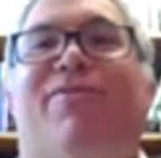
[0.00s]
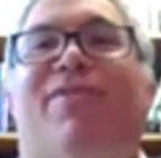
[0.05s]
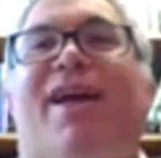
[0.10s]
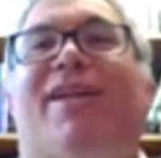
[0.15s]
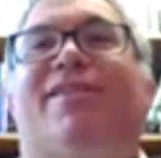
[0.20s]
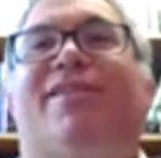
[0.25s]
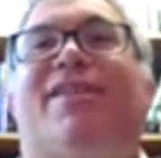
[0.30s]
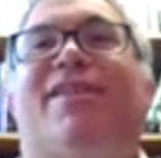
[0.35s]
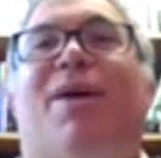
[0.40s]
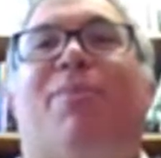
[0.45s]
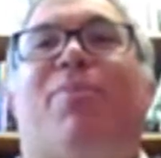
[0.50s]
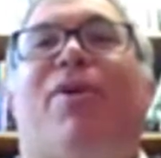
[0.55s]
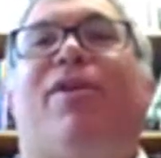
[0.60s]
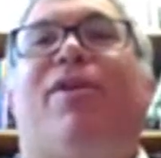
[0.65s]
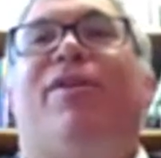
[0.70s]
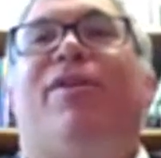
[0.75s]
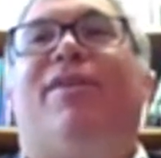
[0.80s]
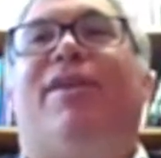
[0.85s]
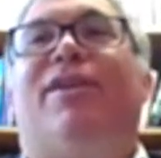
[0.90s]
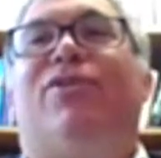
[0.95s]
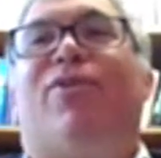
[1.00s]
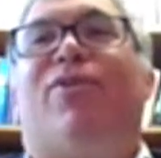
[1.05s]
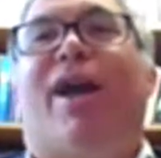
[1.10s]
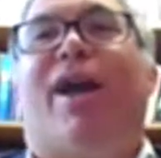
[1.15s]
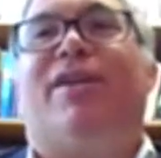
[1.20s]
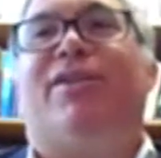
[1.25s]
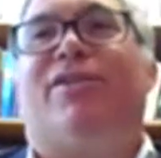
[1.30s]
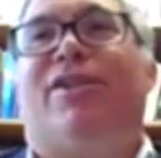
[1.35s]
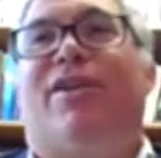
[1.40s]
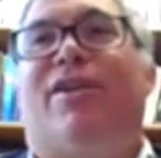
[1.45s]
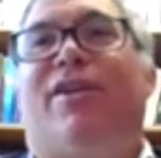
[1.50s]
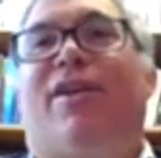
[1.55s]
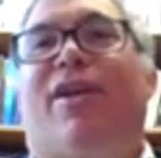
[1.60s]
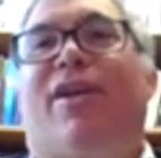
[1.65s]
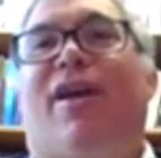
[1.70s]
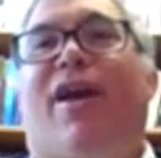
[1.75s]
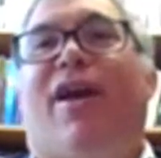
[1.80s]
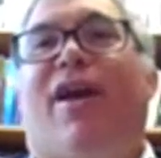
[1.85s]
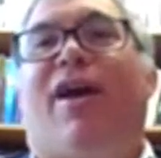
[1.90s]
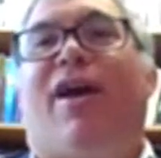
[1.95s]
if that's not part of the
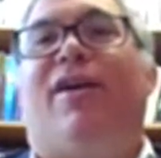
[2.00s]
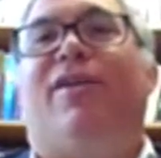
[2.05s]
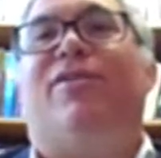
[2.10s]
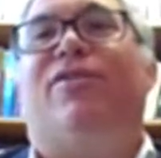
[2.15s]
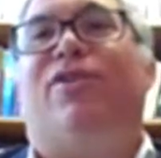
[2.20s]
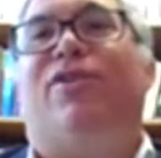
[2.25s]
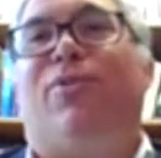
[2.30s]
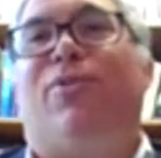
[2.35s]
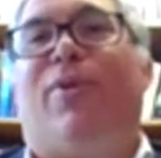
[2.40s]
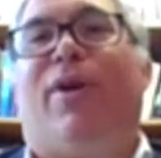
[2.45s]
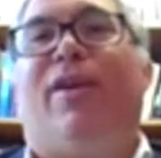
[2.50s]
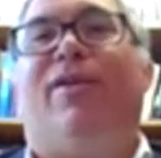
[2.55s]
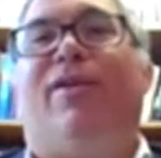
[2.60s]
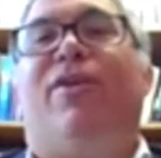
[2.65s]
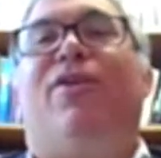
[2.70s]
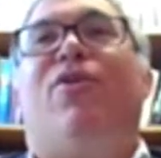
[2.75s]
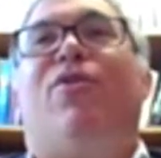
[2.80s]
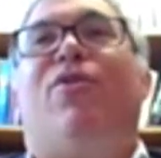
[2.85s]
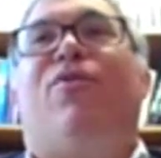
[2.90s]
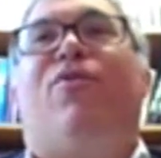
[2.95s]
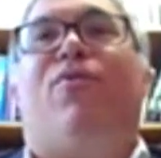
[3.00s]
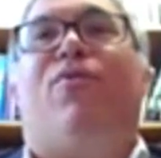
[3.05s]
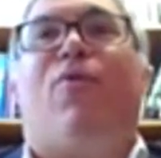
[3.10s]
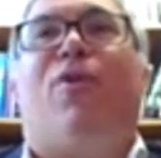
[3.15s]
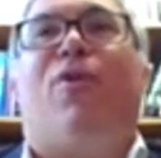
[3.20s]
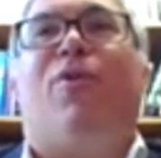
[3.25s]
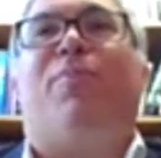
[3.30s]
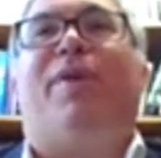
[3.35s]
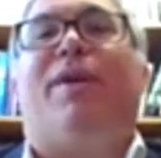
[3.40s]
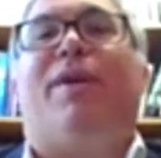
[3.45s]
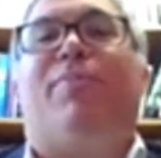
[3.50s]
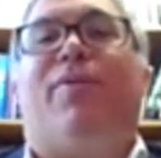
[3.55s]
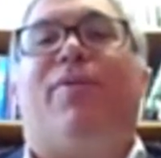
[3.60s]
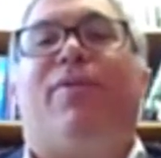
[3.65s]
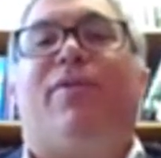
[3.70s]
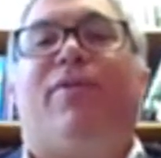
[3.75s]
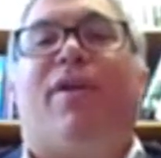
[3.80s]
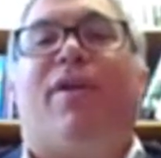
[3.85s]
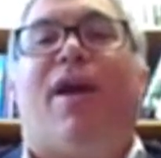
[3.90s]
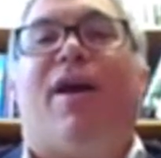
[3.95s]
attraction to it for
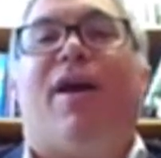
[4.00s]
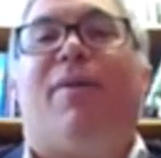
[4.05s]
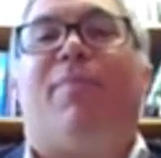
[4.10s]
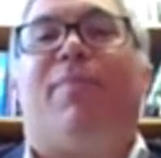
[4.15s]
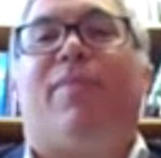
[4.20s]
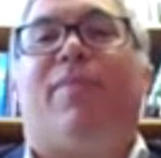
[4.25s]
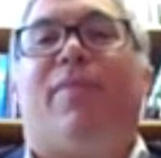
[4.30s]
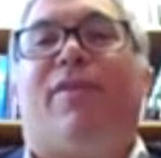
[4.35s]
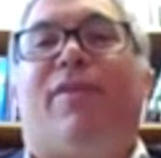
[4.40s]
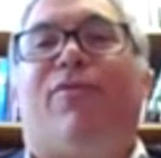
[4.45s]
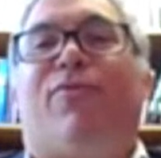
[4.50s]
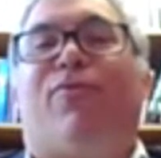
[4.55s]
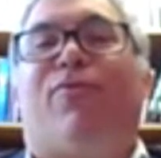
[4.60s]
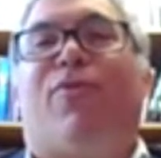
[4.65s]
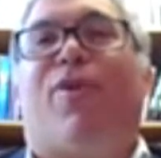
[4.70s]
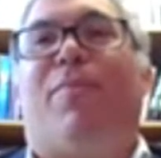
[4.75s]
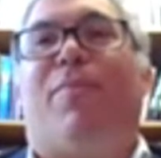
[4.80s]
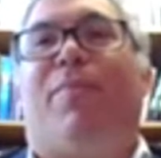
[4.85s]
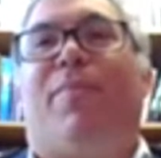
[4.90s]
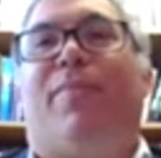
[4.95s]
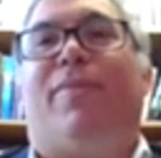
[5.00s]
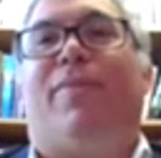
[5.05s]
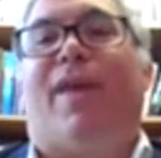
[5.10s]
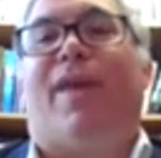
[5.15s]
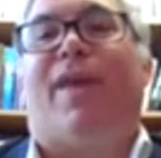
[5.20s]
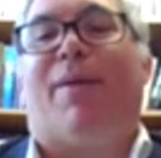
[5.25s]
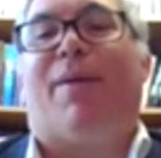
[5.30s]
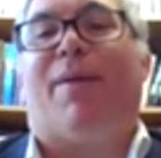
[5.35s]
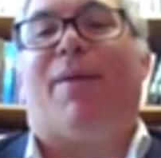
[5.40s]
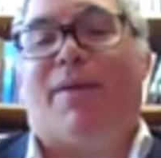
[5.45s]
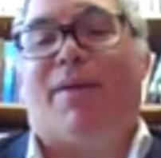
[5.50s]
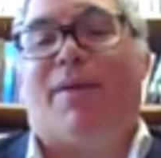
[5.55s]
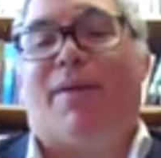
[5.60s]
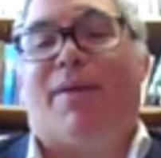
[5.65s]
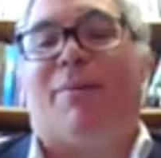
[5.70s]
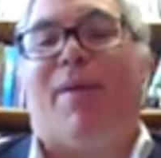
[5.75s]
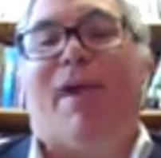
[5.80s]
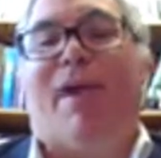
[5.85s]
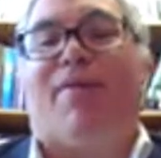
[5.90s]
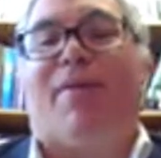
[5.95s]
people from that
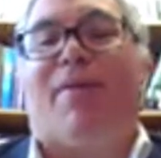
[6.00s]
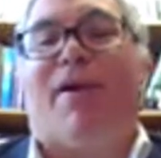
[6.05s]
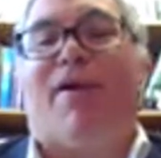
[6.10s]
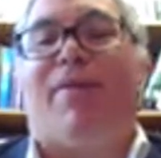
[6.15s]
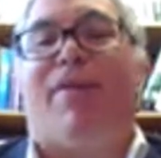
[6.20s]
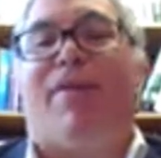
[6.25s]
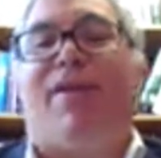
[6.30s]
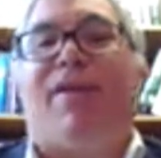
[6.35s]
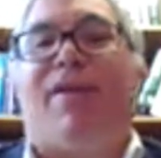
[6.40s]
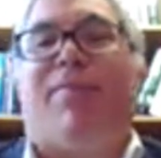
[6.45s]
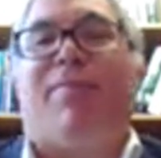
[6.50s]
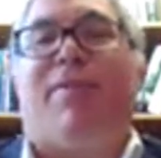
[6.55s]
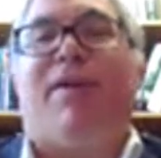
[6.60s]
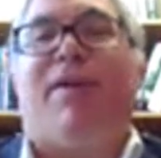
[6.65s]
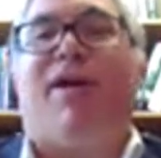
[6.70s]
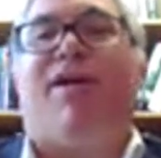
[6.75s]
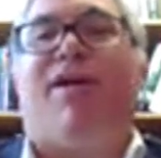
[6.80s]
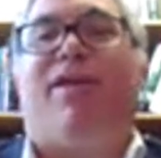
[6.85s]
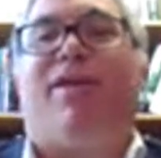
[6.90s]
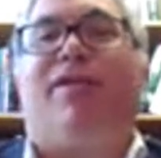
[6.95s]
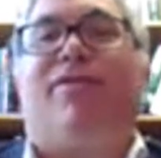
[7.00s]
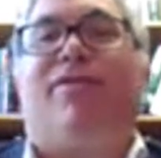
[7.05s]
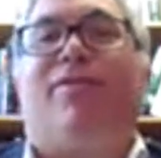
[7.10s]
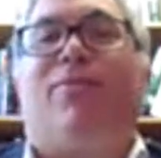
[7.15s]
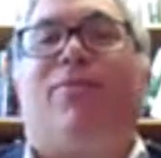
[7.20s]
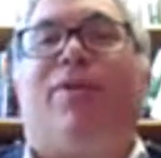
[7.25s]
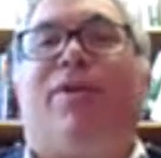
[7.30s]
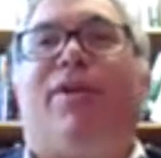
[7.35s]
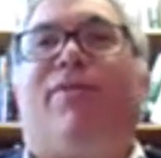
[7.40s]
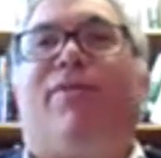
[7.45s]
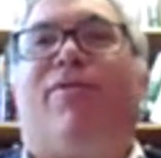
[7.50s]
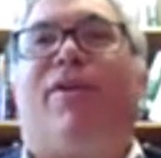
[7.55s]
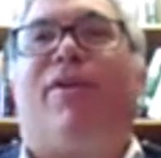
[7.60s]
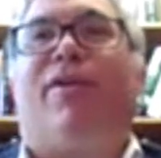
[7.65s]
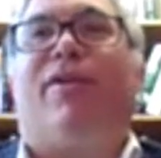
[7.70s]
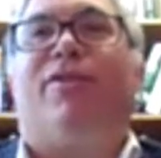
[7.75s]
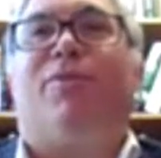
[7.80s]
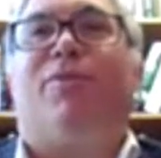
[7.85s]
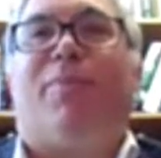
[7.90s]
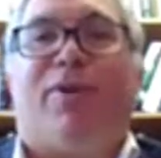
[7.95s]
particular background, beyond
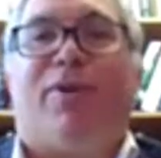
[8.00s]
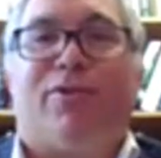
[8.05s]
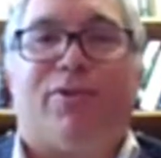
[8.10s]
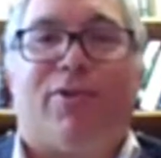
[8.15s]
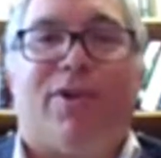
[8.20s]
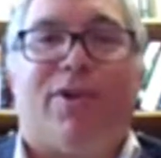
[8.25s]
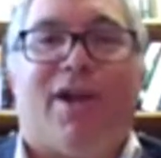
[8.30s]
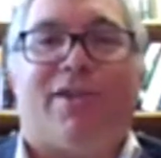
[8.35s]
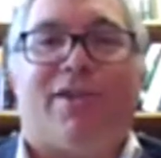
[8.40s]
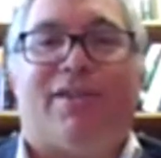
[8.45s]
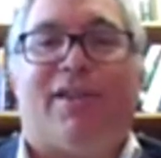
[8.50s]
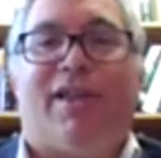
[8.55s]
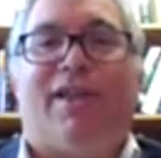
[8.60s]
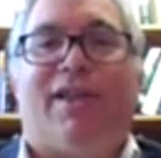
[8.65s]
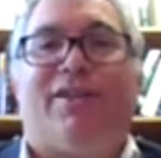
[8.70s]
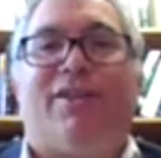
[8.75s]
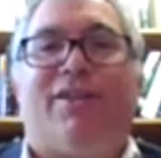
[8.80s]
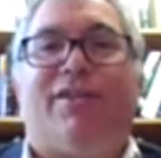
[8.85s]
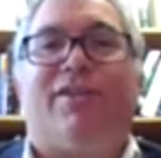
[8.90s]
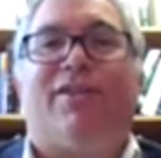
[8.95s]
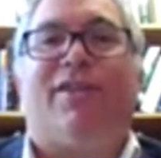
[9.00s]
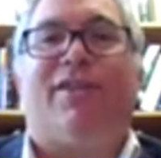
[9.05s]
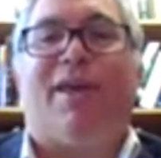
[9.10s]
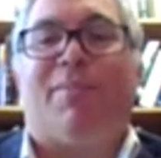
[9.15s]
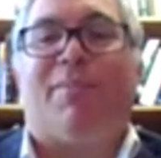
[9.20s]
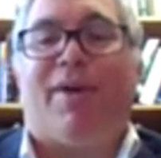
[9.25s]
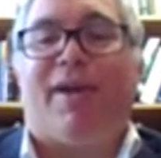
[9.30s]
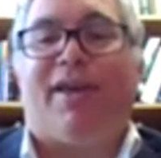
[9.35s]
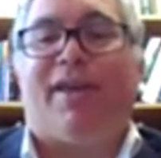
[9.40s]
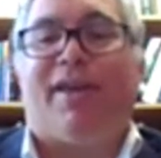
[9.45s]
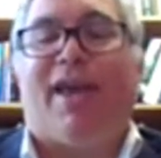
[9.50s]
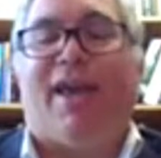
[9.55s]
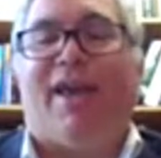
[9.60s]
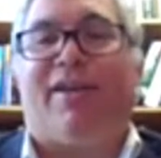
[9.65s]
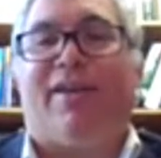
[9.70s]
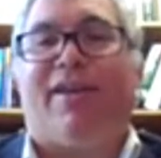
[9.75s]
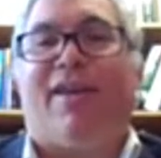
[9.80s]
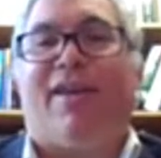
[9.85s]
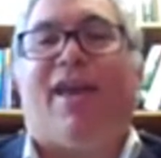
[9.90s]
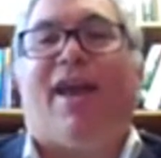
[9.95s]
whatever spiritual consolations they might
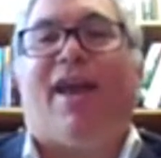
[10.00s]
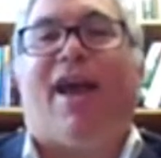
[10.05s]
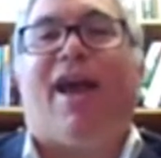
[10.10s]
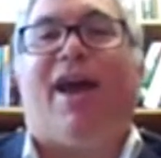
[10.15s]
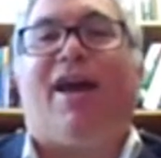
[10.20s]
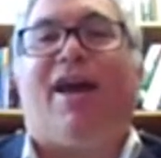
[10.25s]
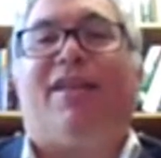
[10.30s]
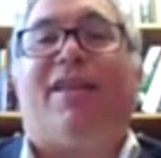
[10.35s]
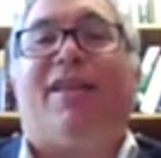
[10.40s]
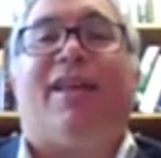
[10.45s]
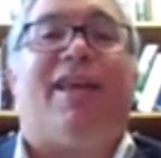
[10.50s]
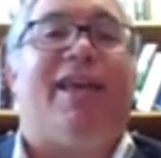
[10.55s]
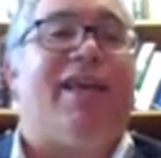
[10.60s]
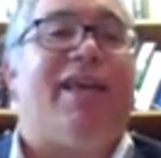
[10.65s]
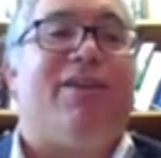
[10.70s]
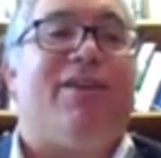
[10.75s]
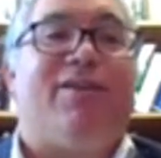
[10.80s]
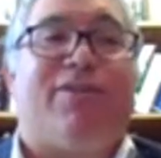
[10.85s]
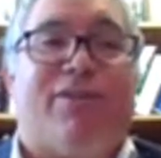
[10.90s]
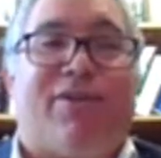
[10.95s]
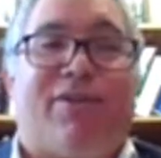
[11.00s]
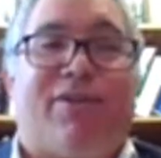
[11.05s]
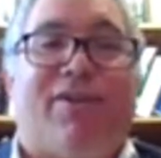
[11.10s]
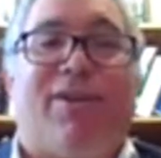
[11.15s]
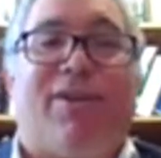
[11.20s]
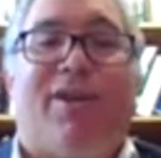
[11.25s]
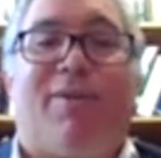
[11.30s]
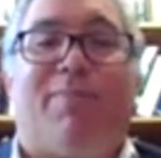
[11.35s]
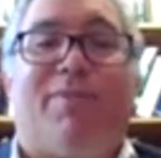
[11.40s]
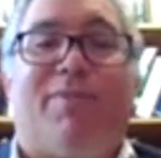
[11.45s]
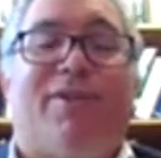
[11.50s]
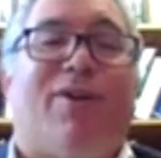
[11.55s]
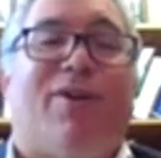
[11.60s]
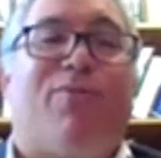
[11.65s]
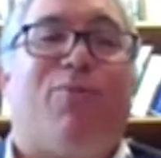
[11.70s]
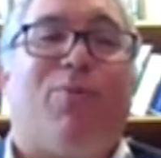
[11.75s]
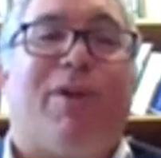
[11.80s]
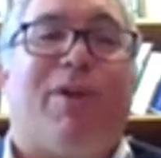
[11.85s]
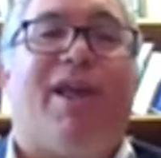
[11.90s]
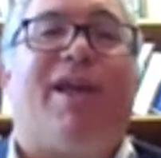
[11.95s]
get, that he certainly
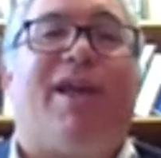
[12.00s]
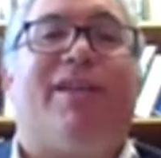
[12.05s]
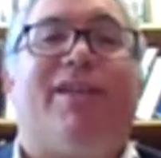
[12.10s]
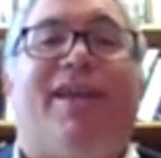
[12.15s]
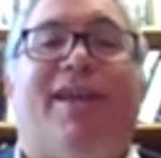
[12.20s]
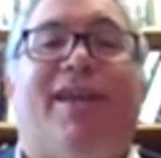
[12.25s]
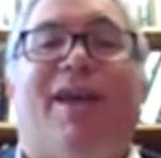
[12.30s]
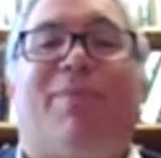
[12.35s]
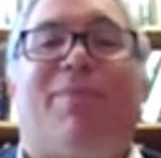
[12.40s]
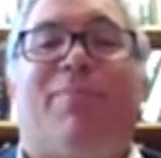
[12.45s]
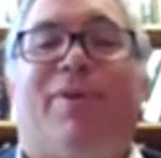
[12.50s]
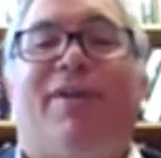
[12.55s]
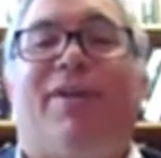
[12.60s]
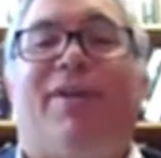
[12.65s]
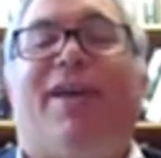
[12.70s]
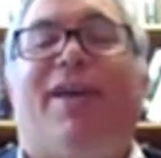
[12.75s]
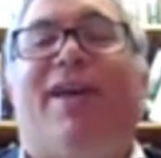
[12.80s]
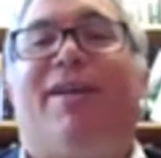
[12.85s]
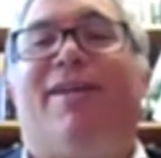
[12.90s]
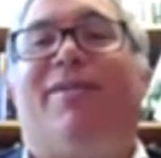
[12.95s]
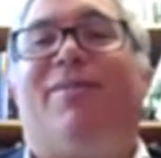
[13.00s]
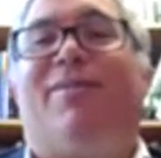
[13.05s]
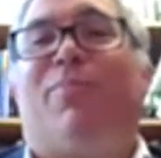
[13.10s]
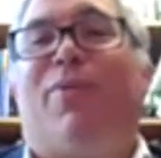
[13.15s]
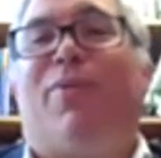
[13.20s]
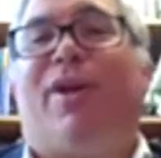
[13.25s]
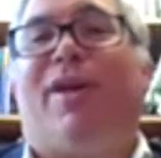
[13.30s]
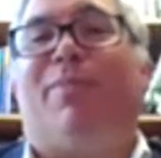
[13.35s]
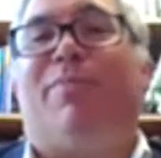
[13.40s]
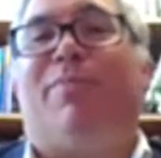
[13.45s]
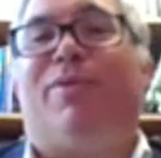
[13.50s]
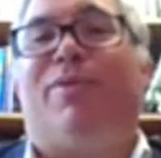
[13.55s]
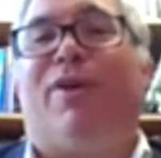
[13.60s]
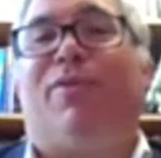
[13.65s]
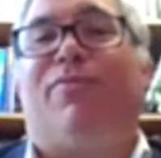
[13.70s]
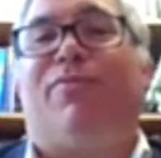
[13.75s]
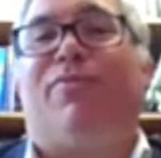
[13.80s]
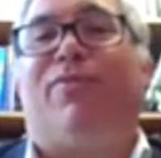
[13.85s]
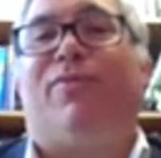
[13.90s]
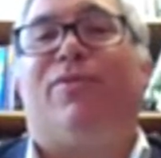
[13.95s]
himself would like to get, but can't bring
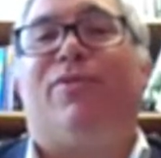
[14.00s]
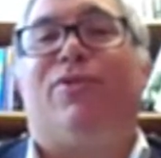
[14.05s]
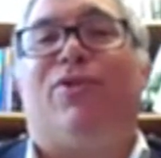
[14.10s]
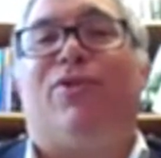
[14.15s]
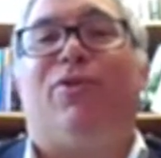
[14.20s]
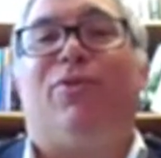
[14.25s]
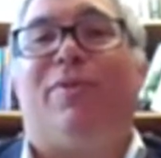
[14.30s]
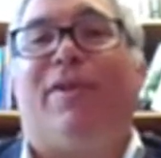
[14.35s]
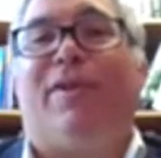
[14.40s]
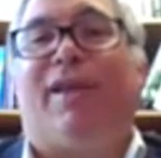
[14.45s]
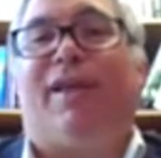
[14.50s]
himself to